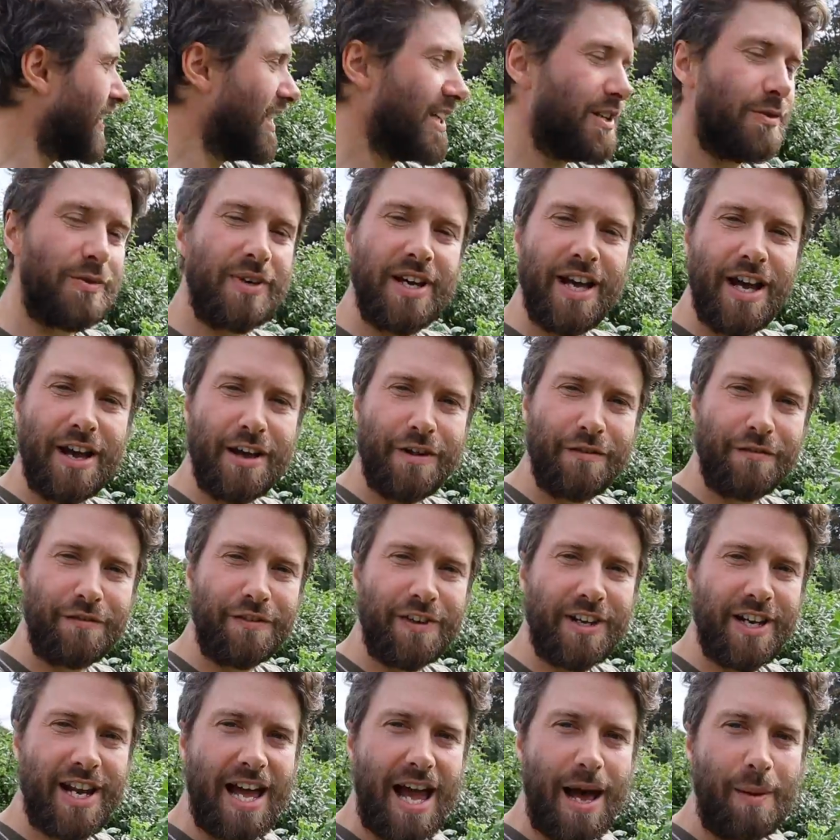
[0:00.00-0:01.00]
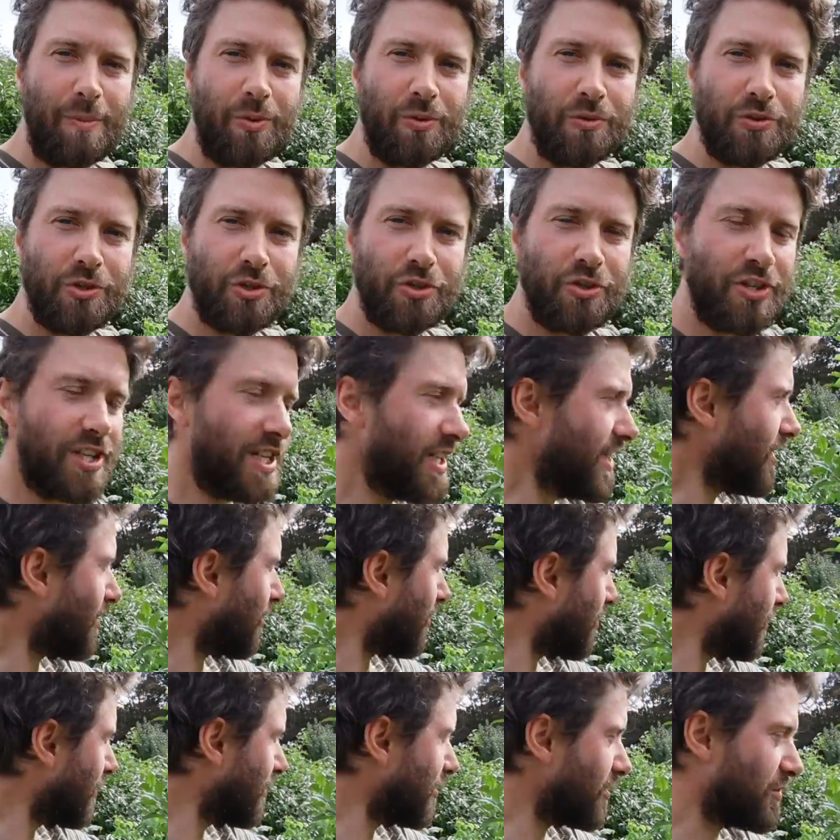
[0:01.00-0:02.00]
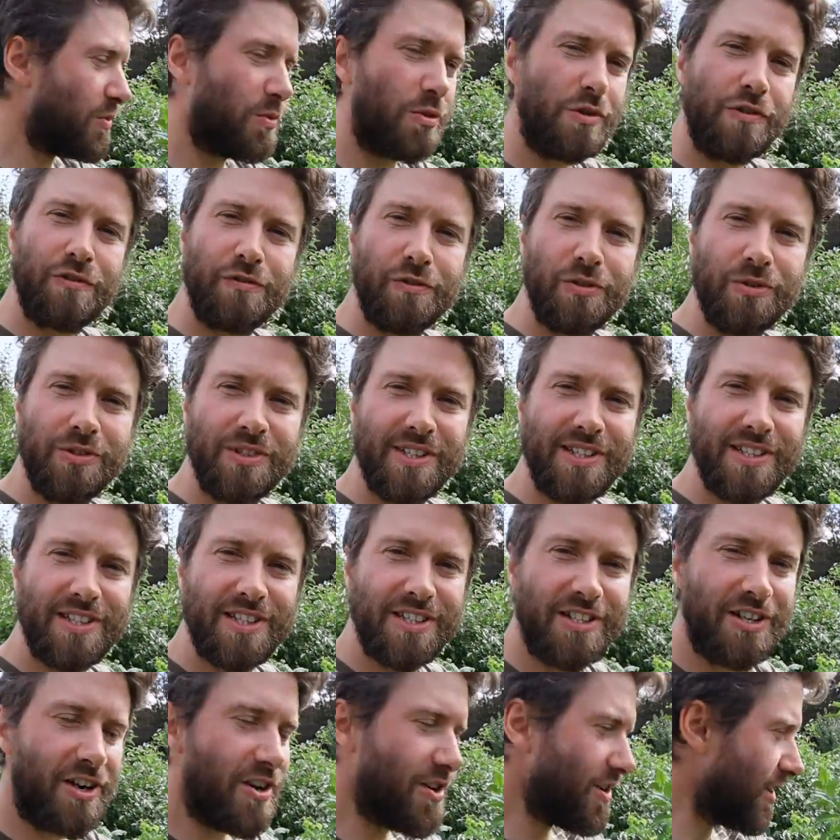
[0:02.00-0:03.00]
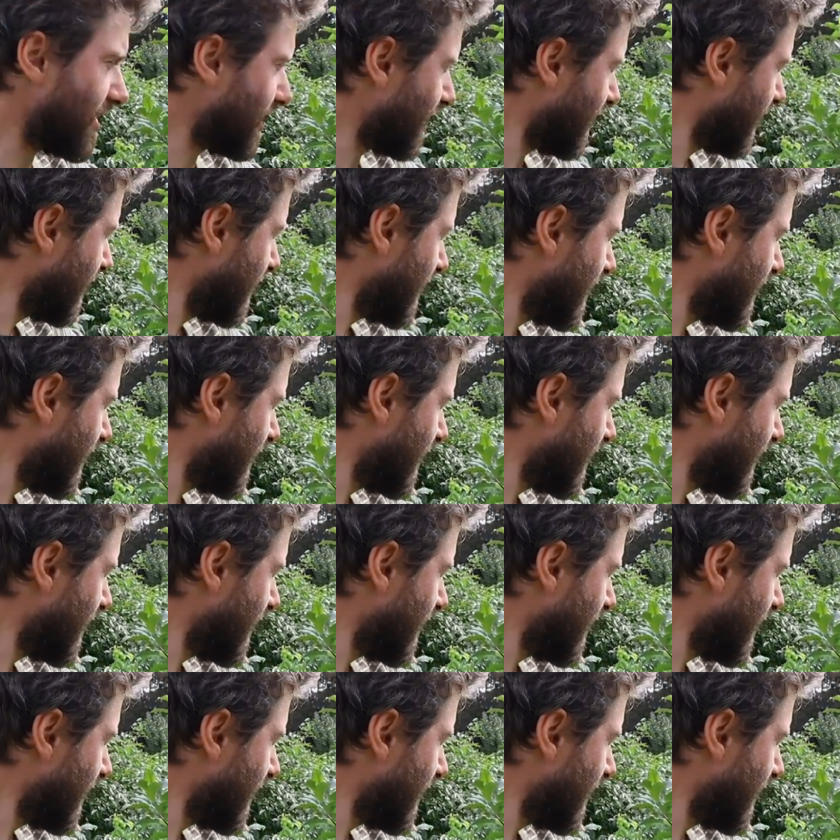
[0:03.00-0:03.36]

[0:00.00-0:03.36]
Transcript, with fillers: Here we have an apple tree on dwarf rooting stock.